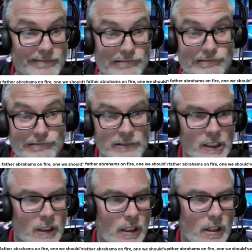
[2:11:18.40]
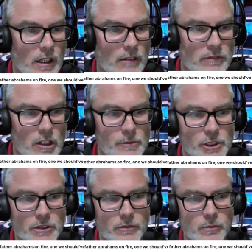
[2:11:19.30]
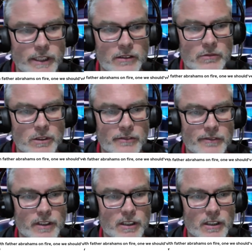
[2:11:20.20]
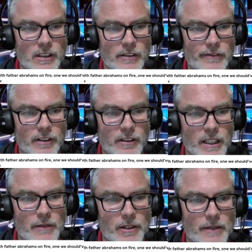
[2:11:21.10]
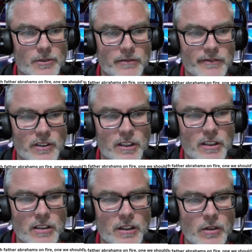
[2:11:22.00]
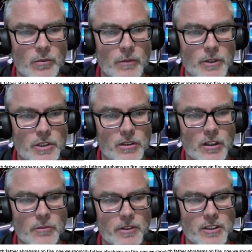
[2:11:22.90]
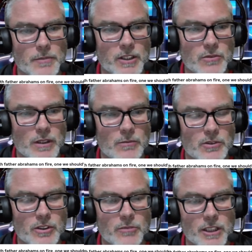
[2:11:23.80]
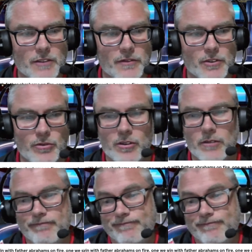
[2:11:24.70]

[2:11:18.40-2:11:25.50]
Oh. Uh, Roma should win with uh, Father Abraham's on fire. One we should have got, but the special one was too much of a draw.